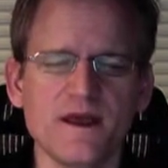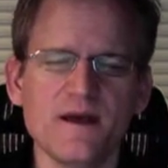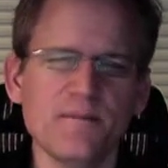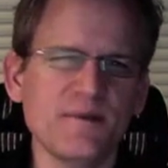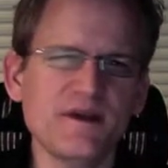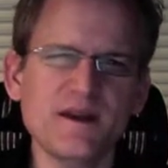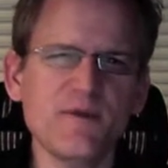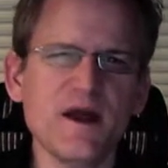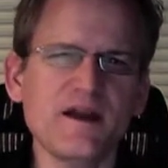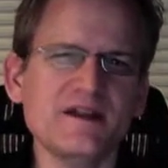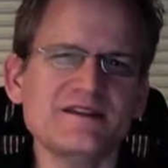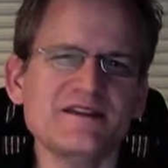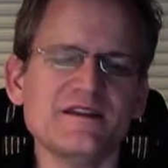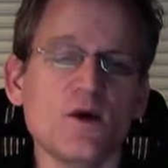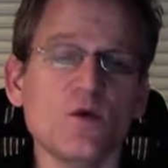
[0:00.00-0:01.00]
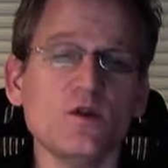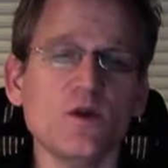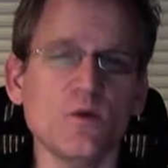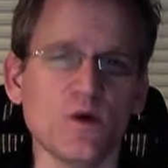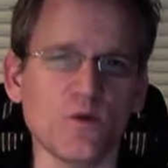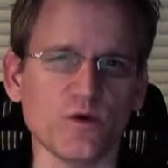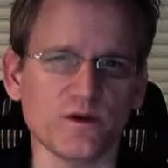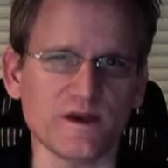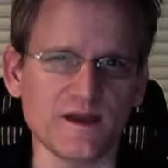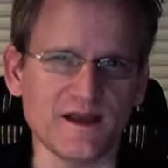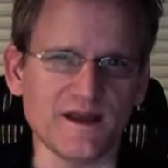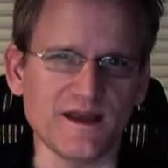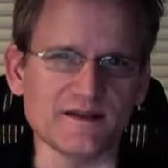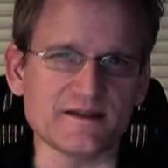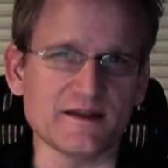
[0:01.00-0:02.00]
But Nimrod isn't the only one working
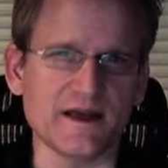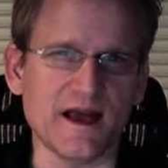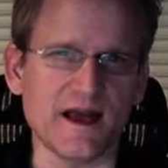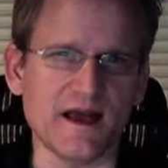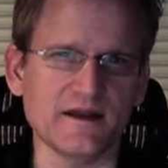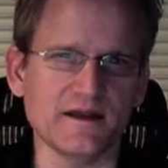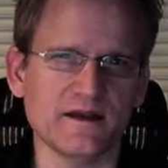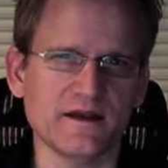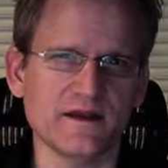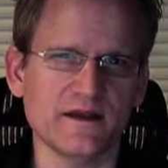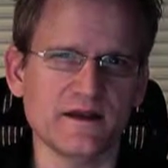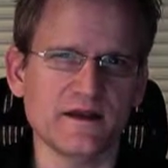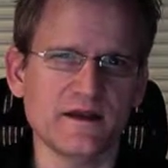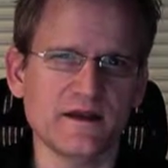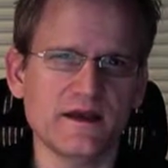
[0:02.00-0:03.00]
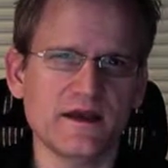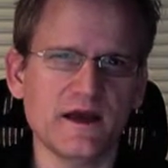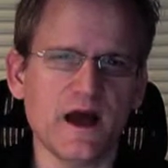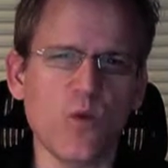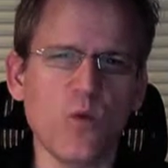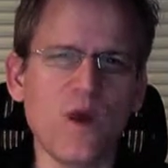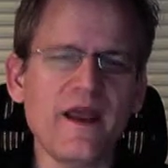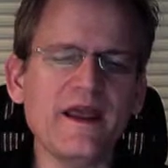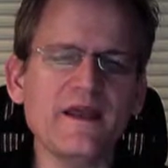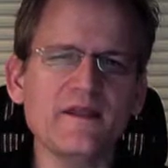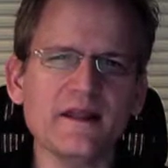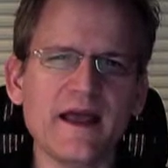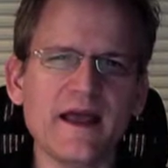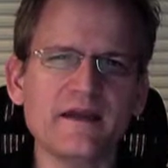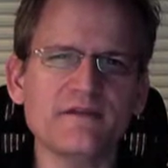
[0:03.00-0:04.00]
against God. Away in the
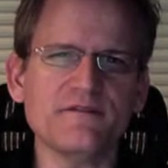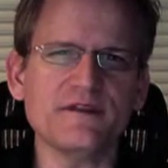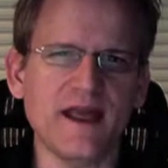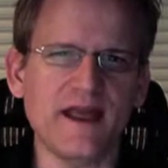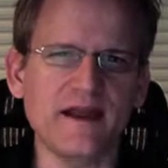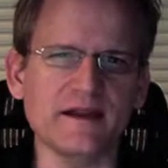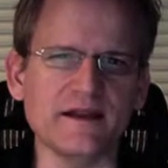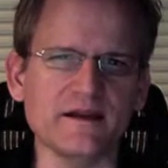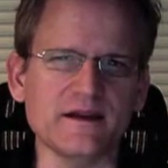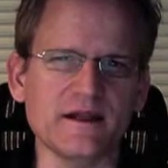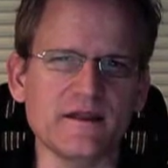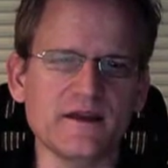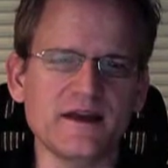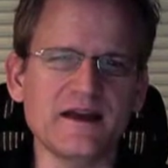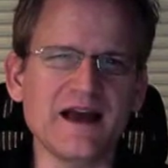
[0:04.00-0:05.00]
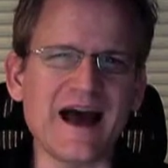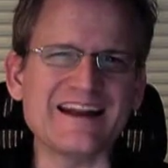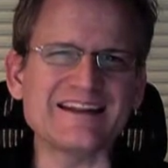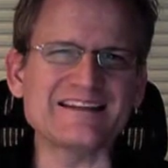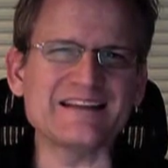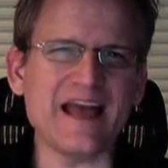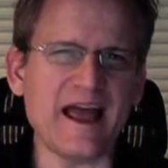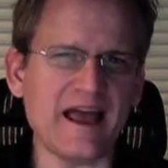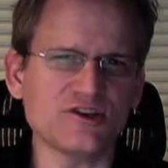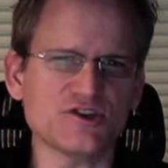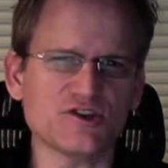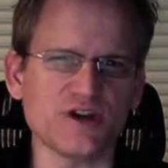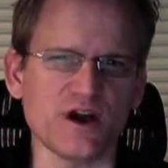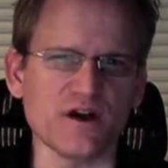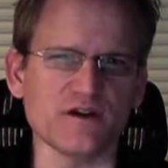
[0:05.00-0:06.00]
land of Canaan, the goddess
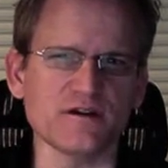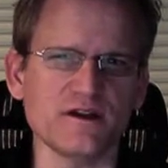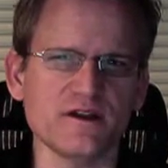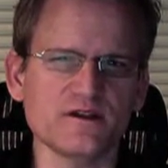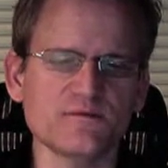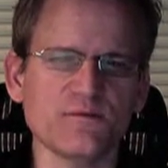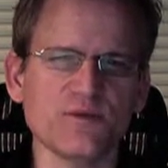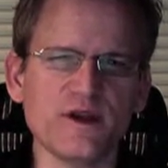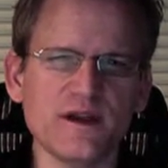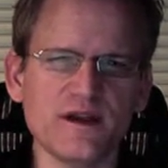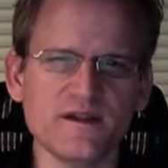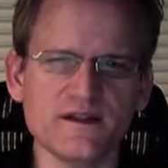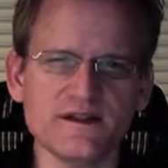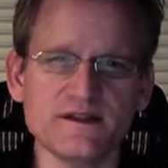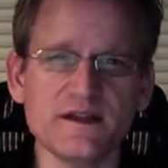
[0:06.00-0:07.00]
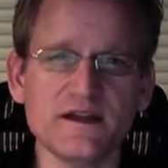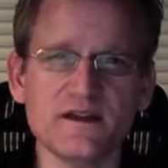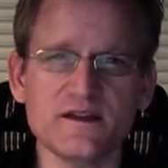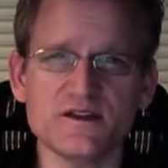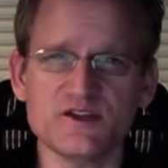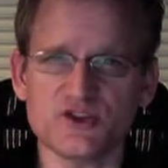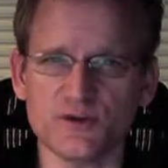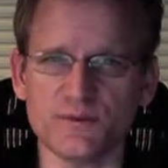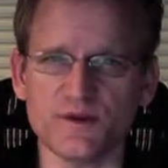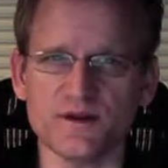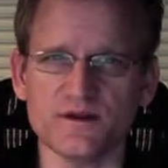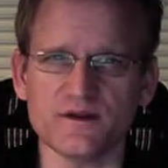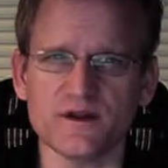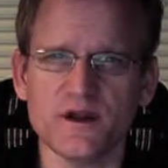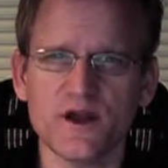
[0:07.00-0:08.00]
Ashtart is breeding the seed of the serpent
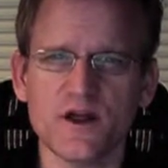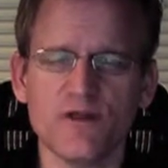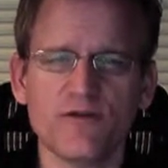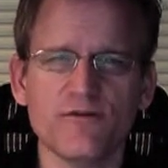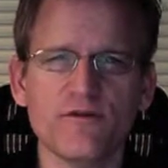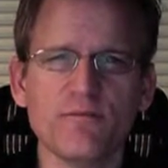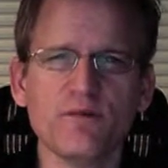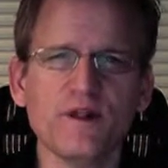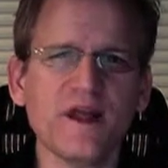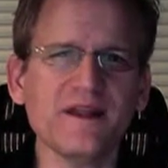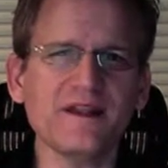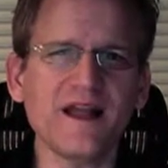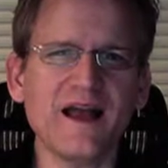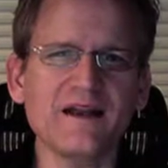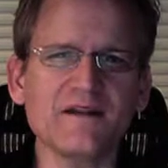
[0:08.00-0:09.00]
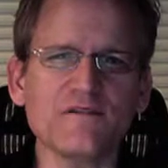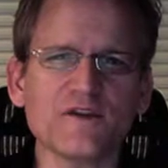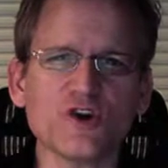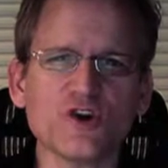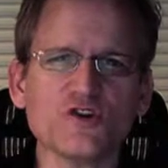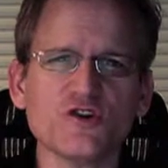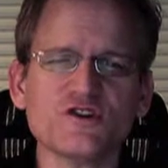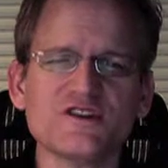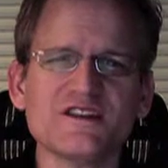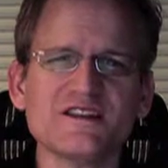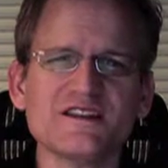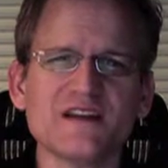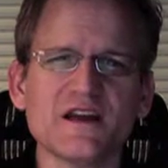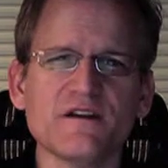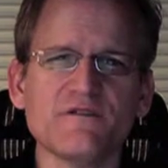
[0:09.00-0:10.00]
through the bloodline of the cursed
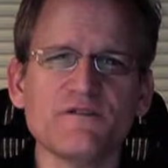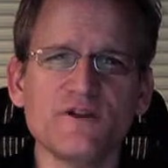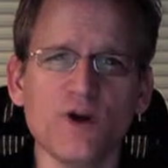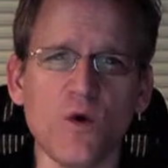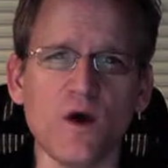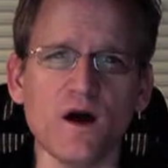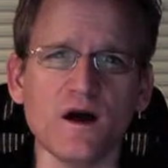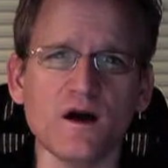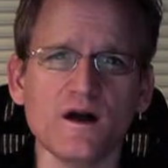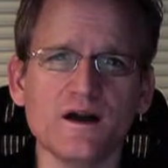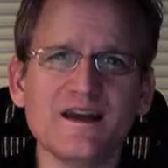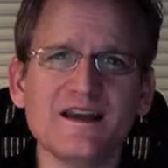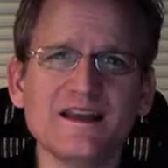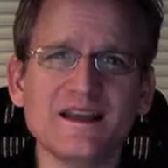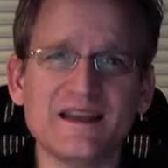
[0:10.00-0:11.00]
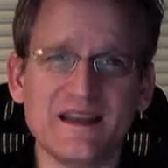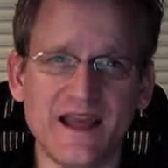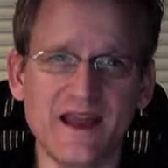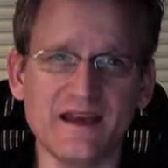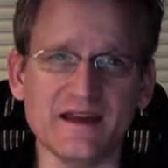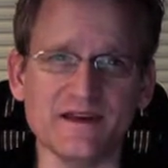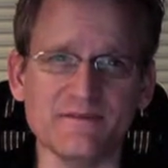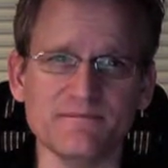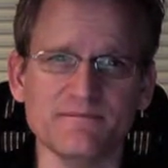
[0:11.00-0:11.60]
son of Noah, Canaan.